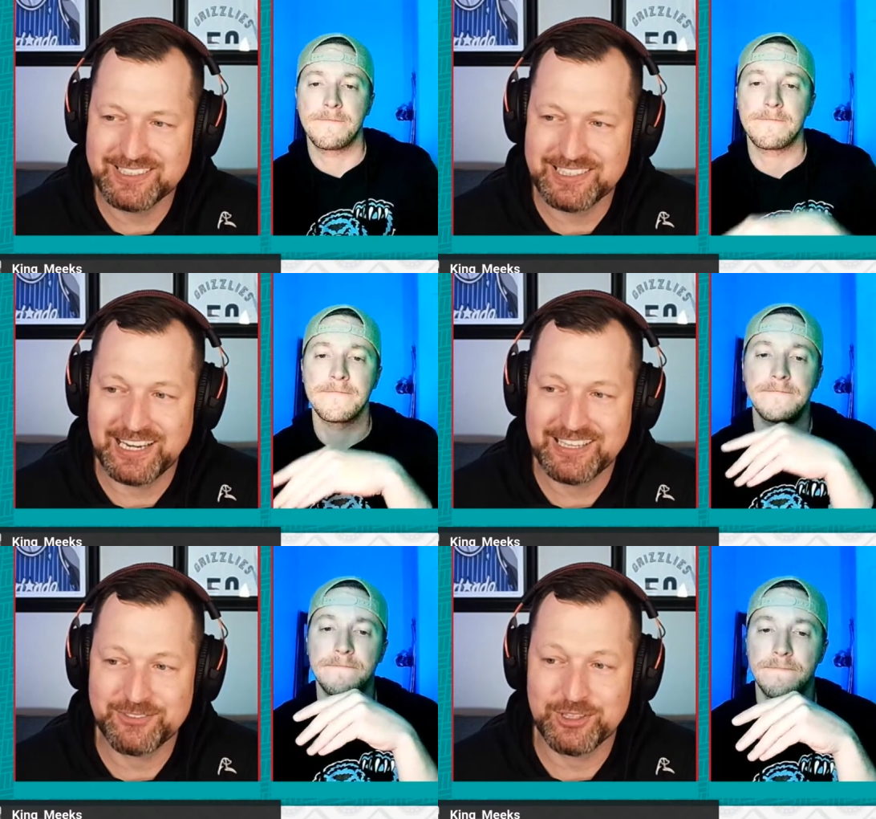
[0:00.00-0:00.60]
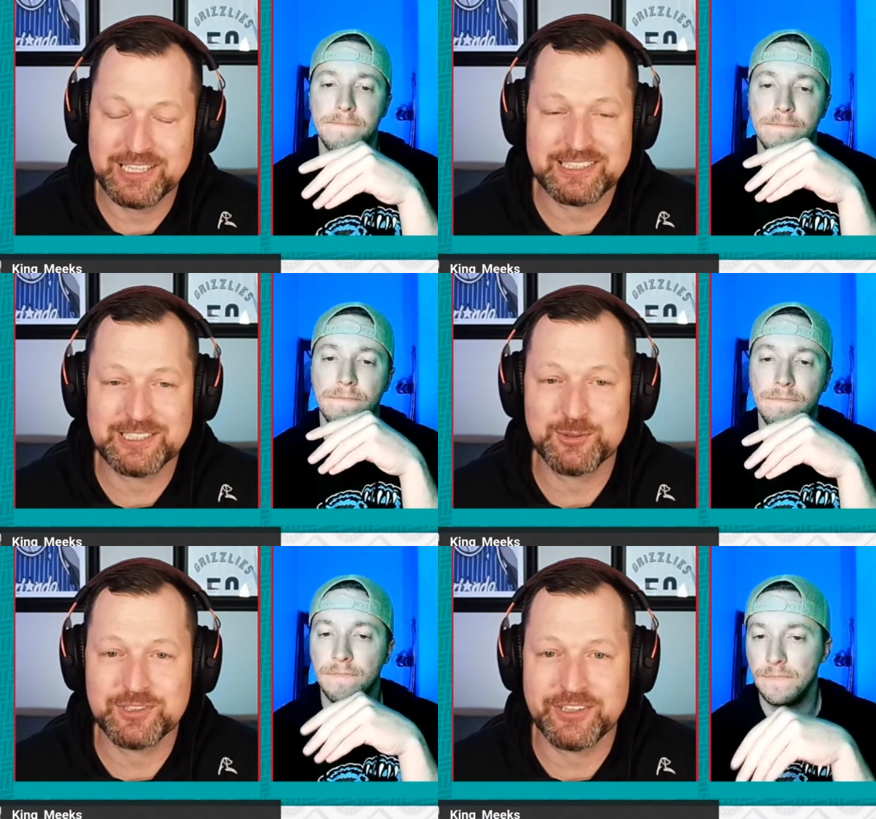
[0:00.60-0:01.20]
Speaker 1: listen, I didn't realize
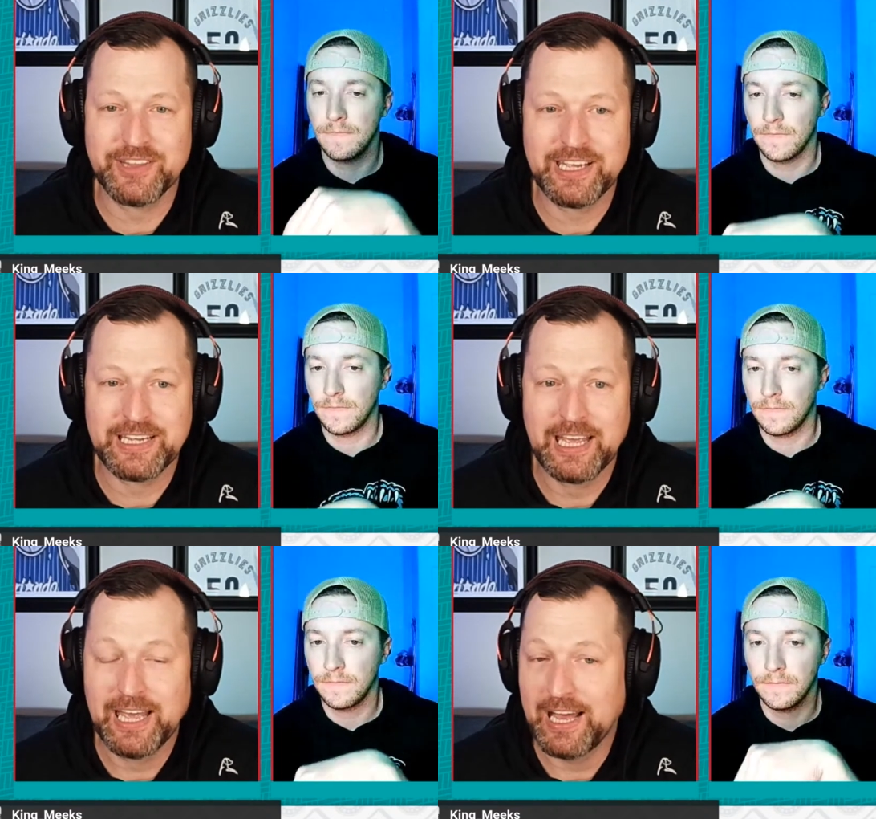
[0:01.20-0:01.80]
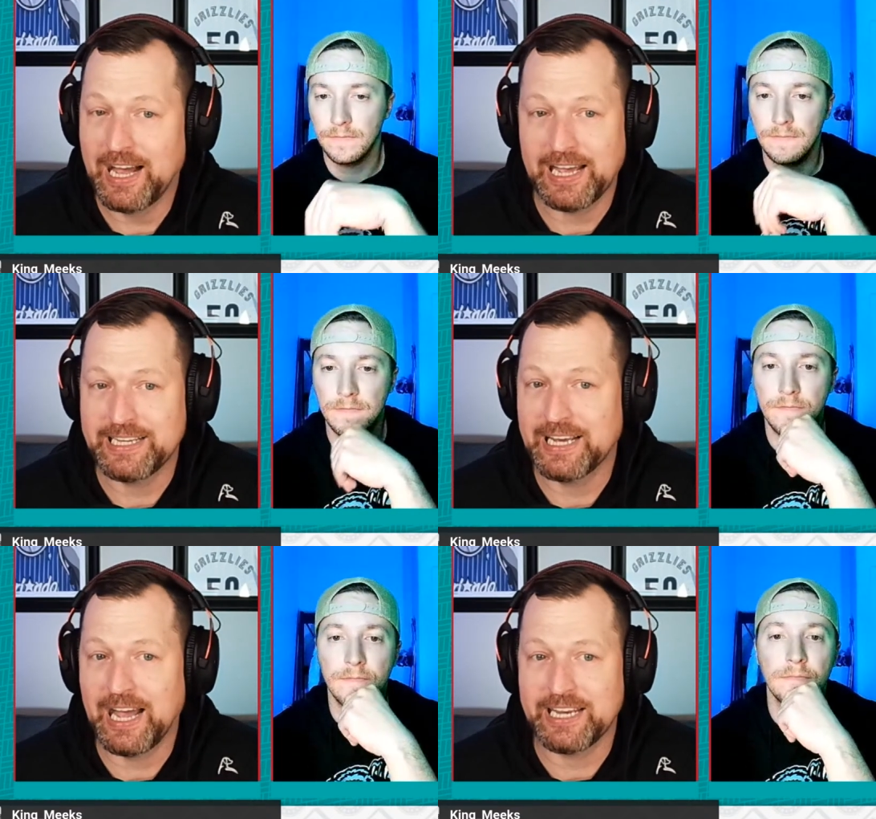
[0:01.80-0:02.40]
this was a thing. I,
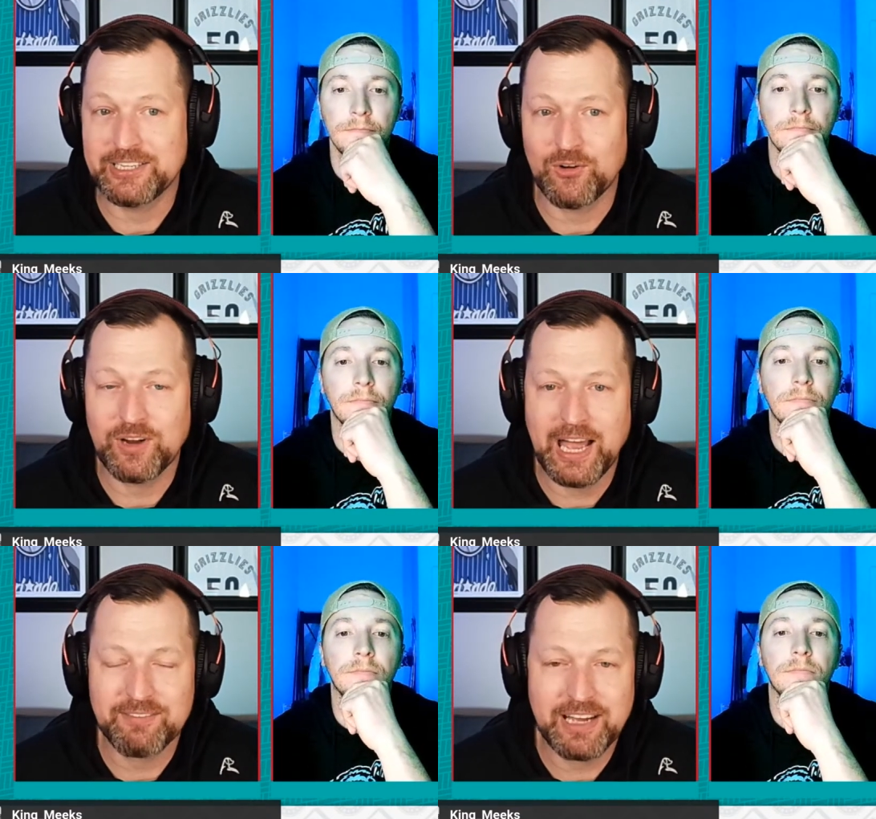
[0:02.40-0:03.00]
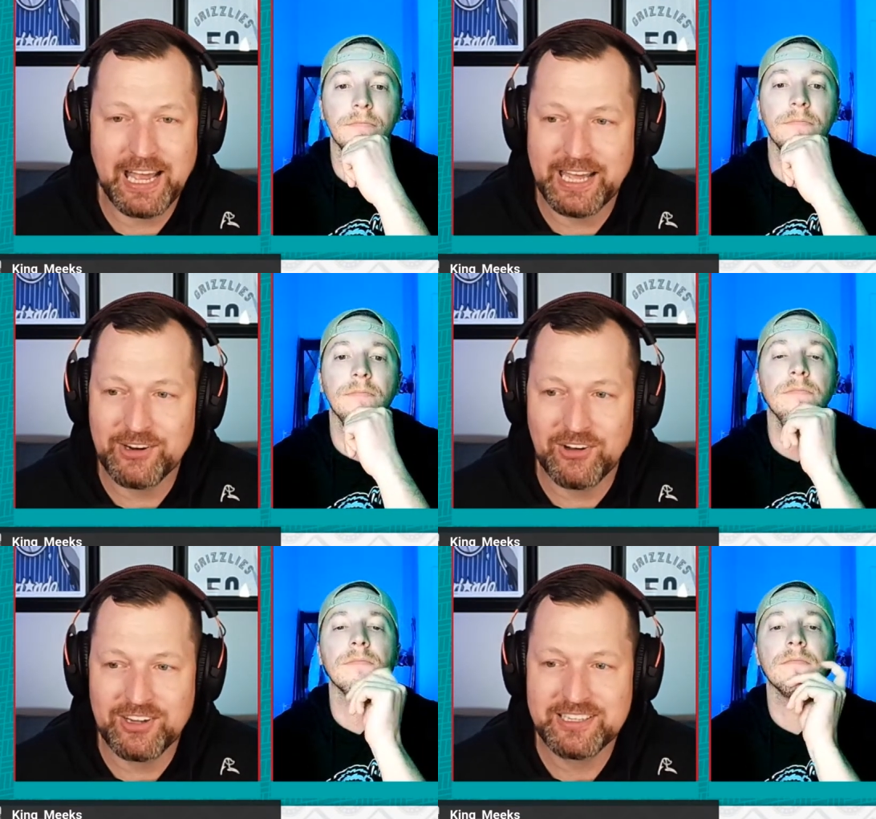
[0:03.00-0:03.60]
yeah, I don't have a
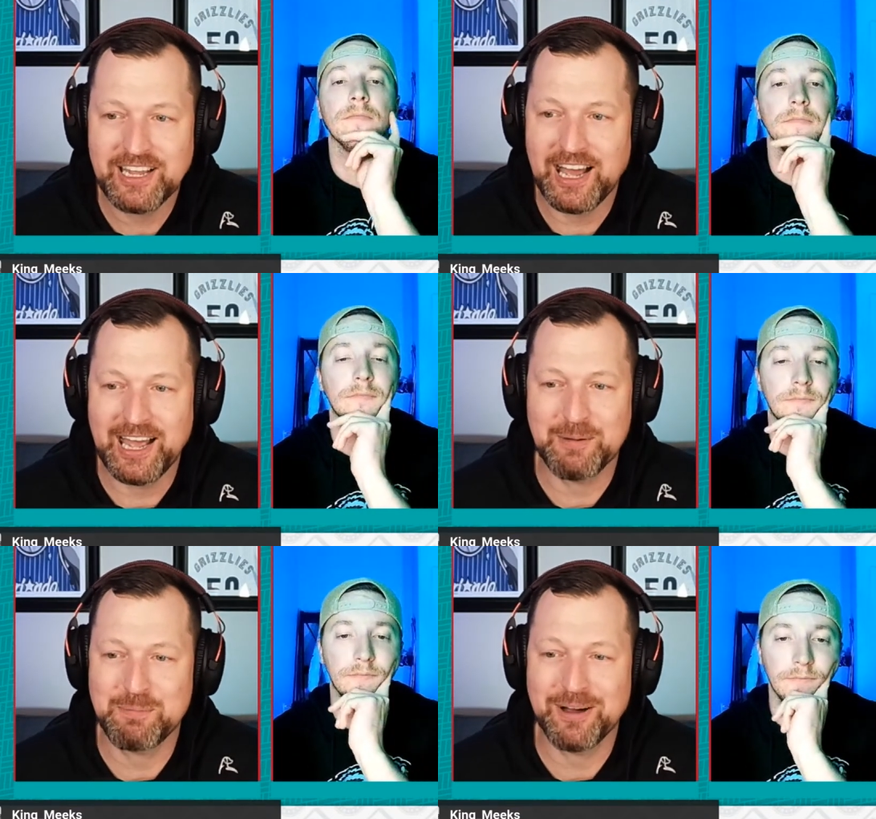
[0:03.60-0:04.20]
hat on. I